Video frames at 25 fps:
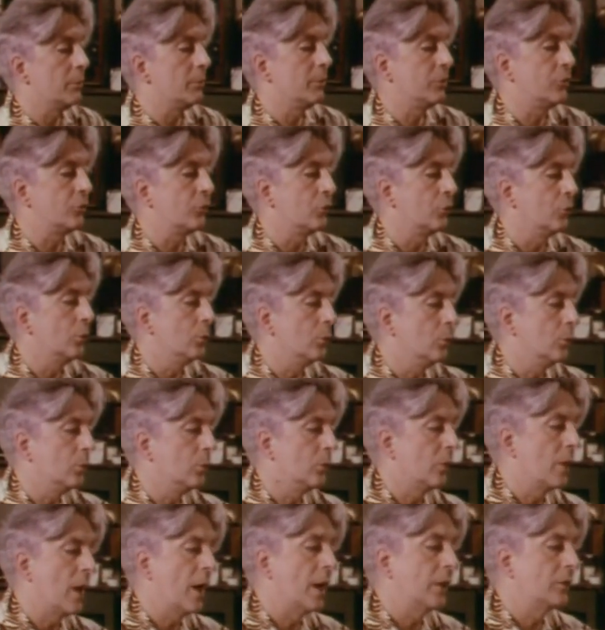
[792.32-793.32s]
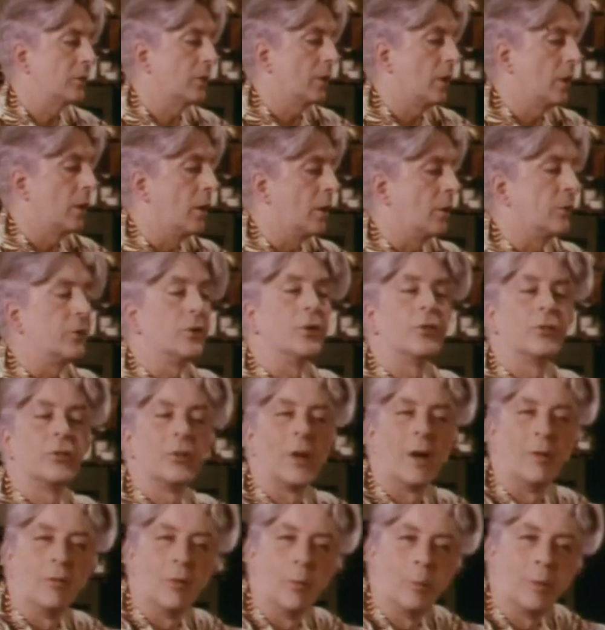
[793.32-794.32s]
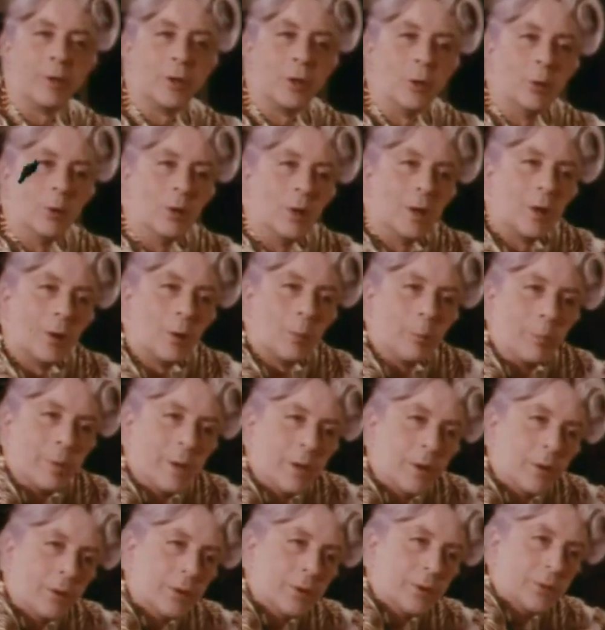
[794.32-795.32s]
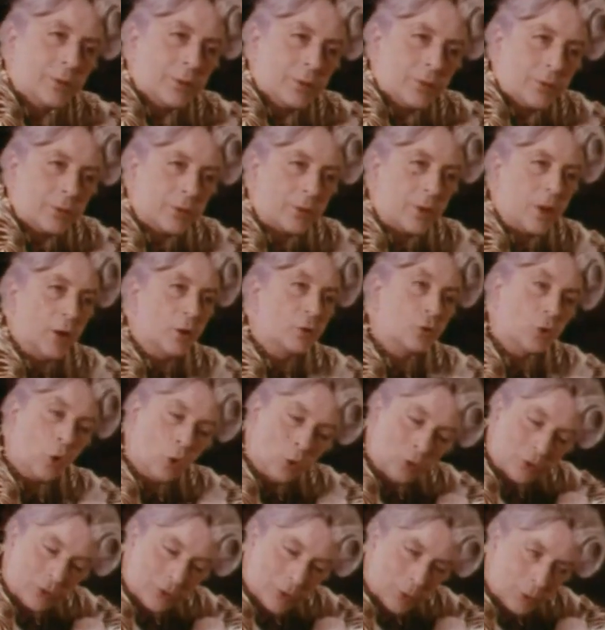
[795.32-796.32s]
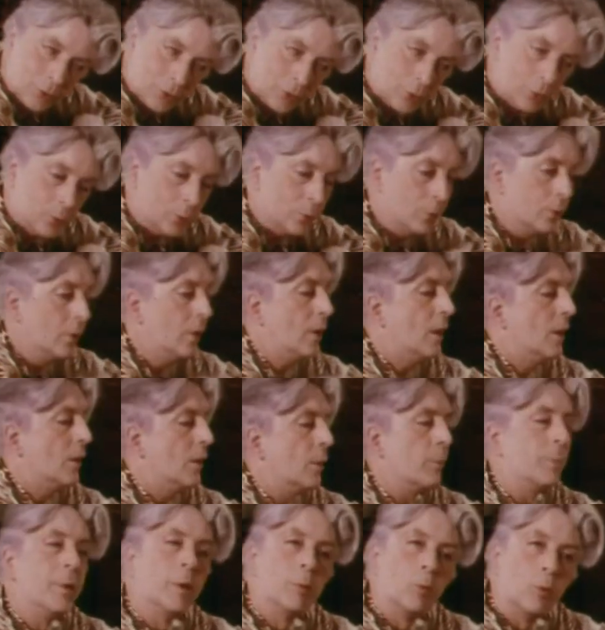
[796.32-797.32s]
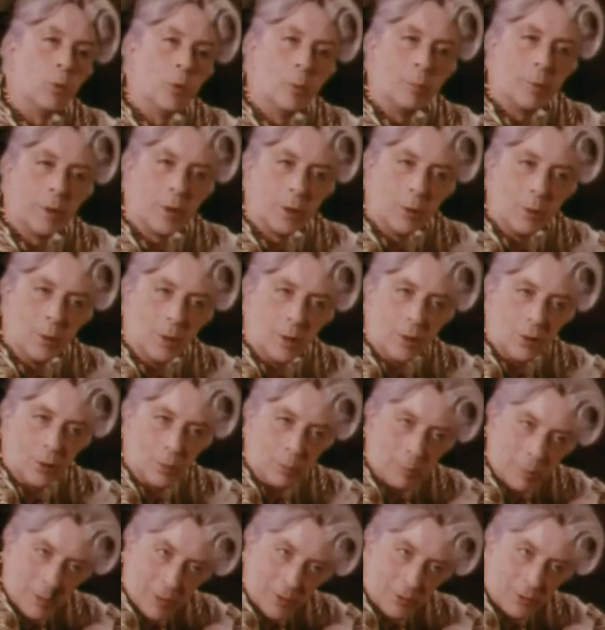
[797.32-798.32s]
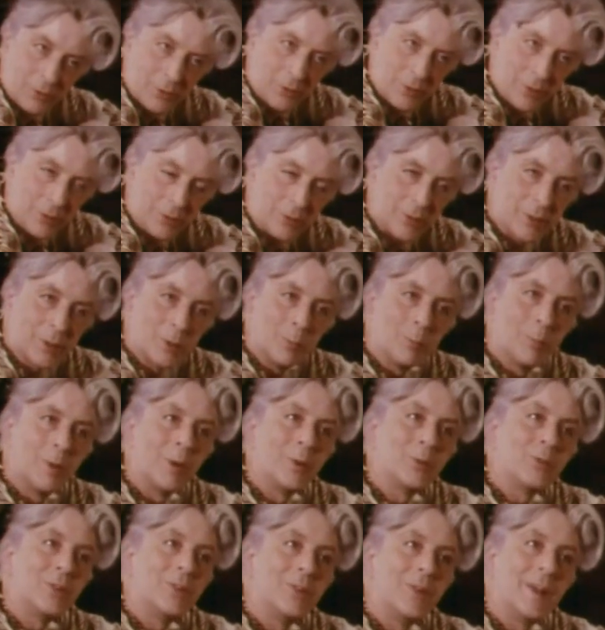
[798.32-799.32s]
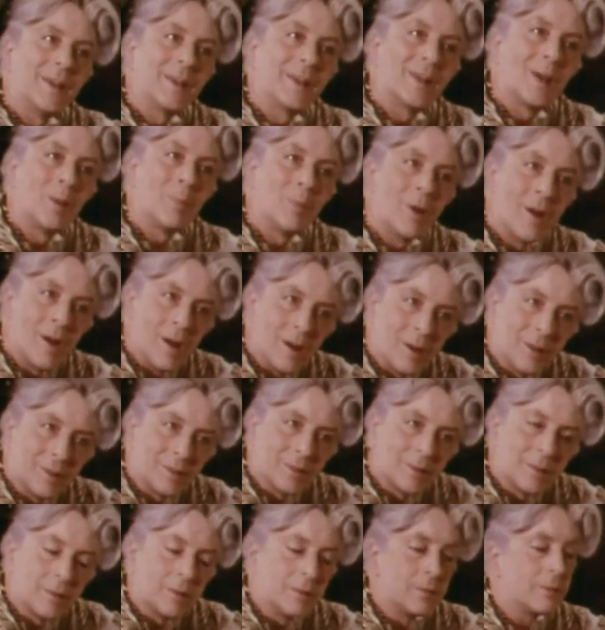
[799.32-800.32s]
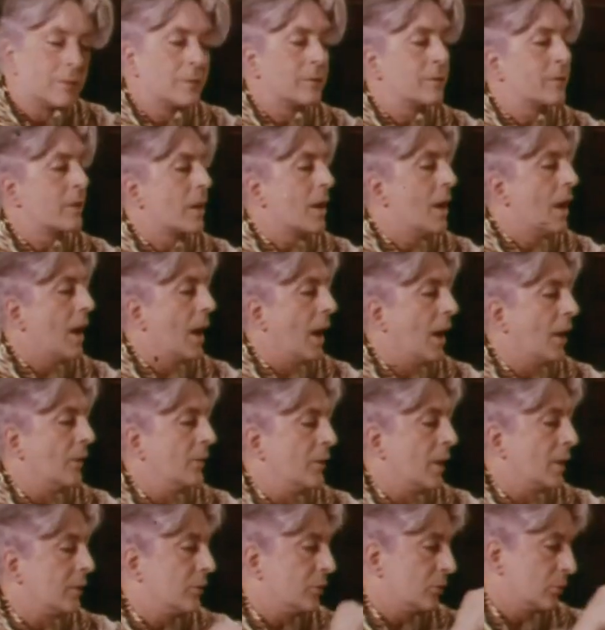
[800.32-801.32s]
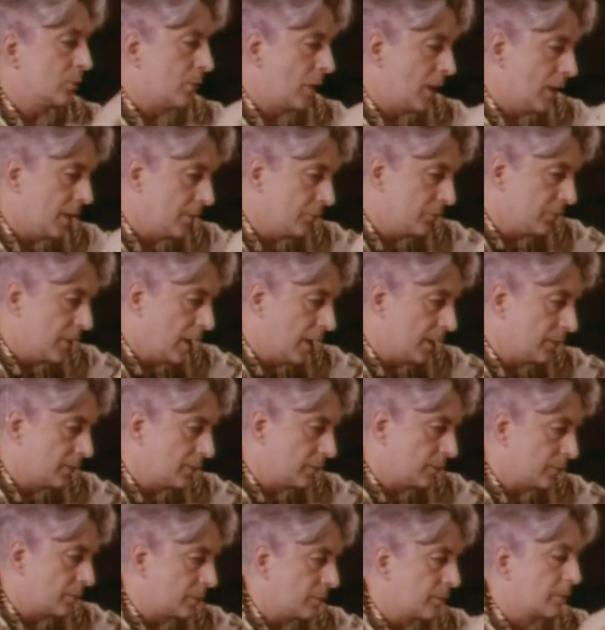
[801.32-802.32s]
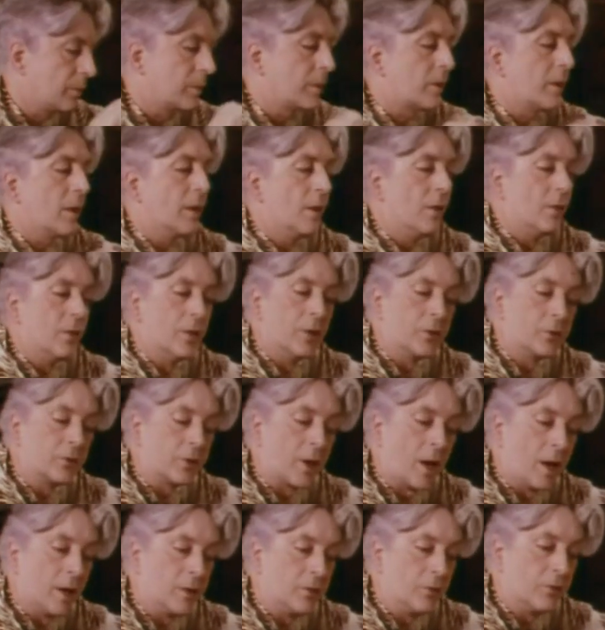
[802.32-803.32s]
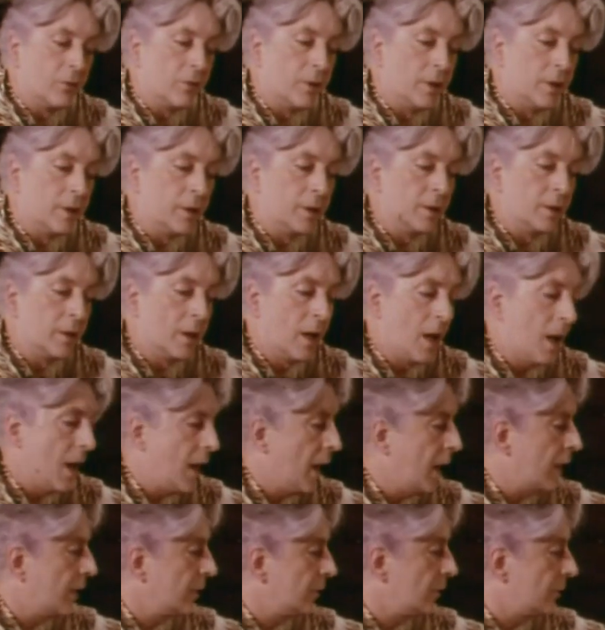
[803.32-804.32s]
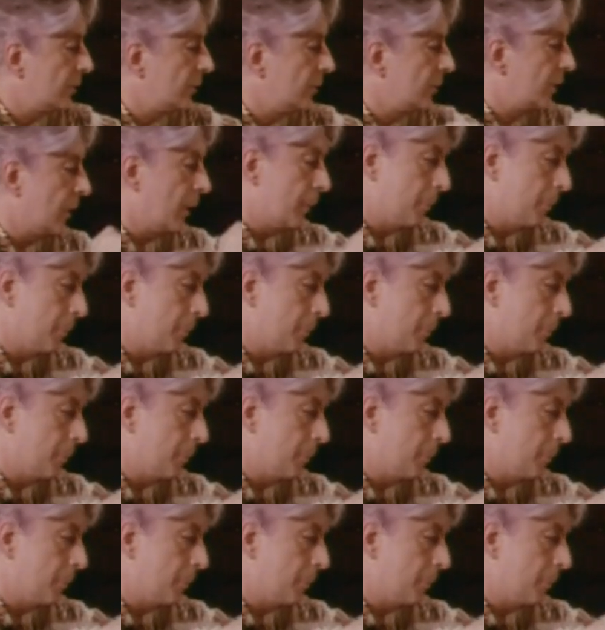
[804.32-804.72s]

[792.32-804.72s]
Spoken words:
be true that artists have a peculiar appearance, it's also true that people with peculiar appearances are compelled to take up art. And that is why I've done this kind of thing and